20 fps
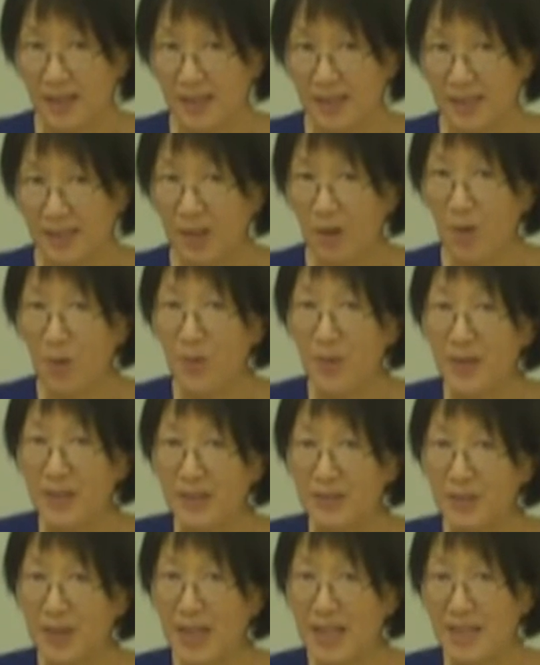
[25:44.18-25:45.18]
So
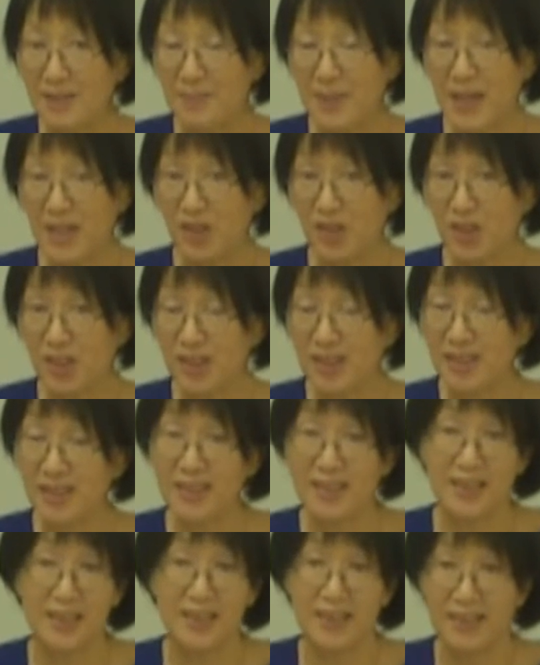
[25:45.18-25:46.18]
you can
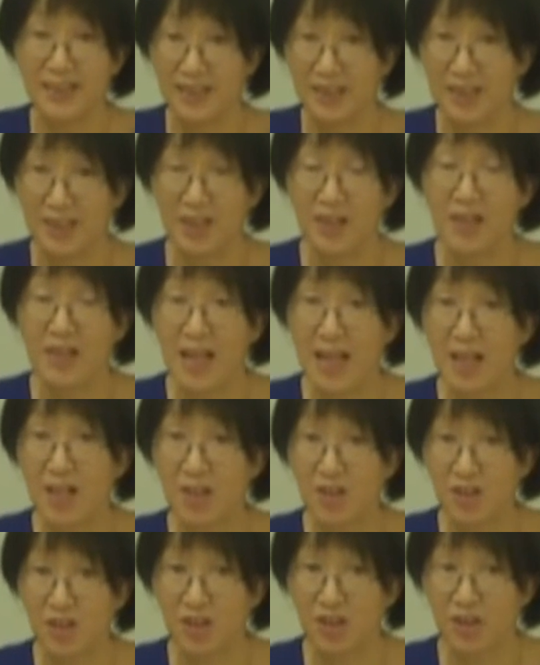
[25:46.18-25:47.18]
imagine the
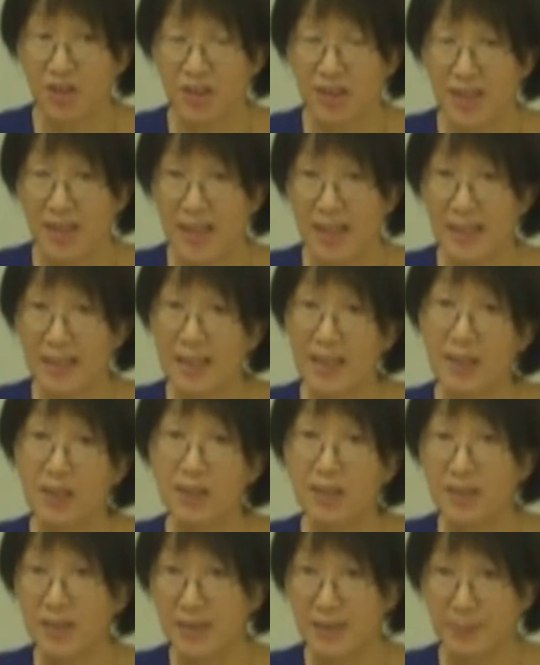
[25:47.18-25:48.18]
language
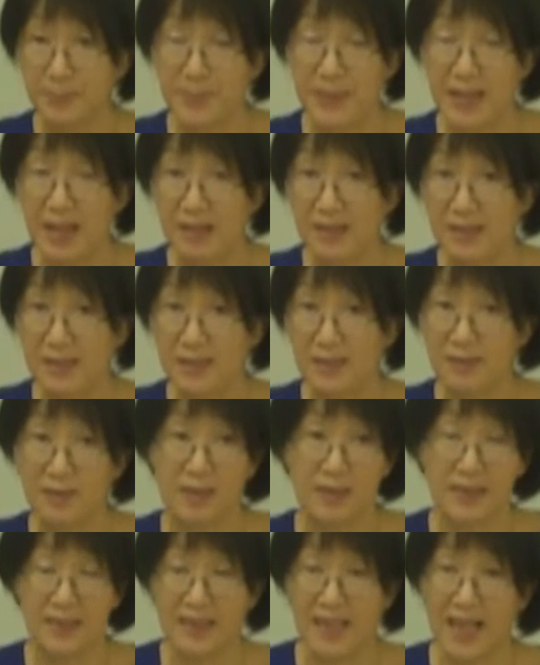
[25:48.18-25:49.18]
could be a
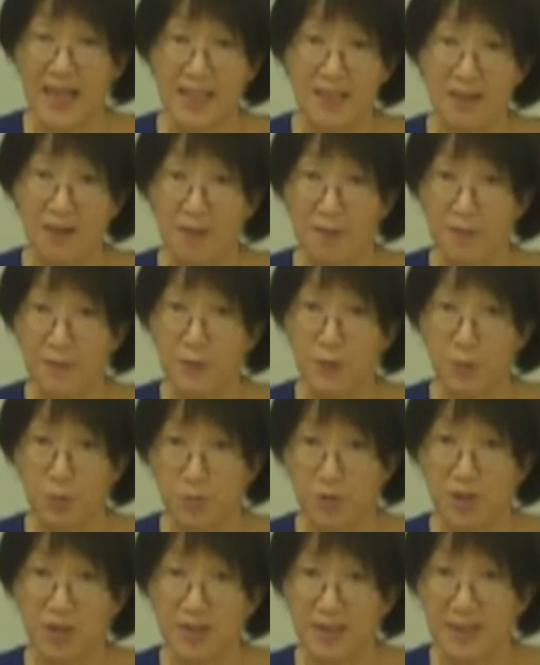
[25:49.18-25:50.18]
sign of a
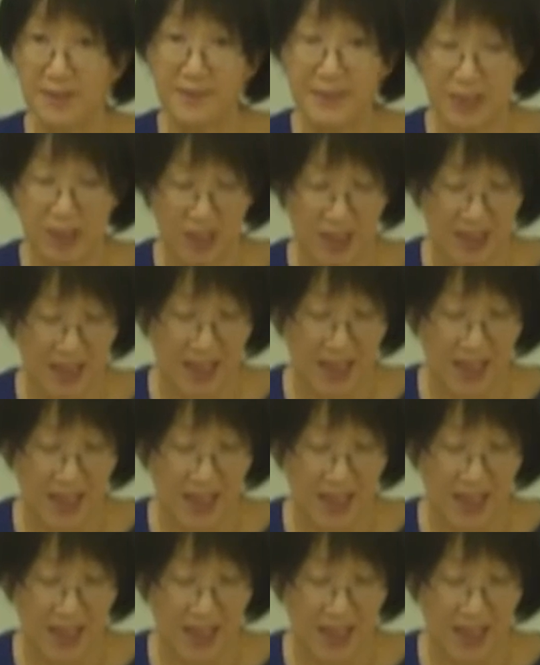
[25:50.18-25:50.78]
social division.